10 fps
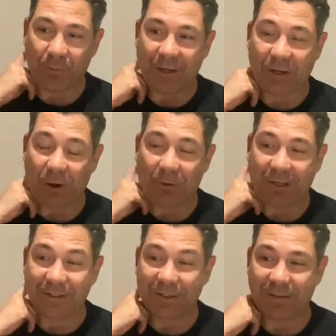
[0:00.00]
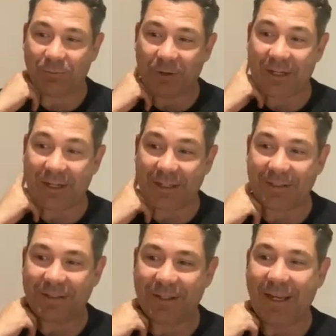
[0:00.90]
but you know what is it? What it
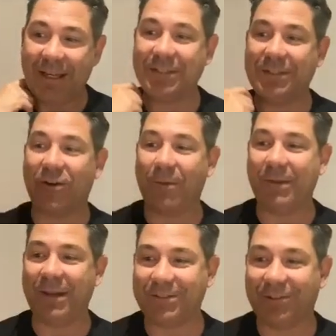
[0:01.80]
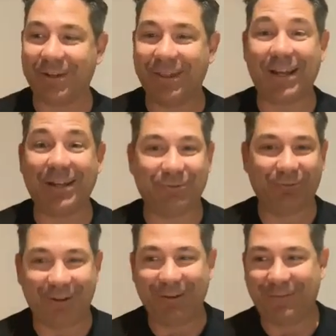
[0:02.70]
isn't? It isn't 9 minutes long, and that is a relief for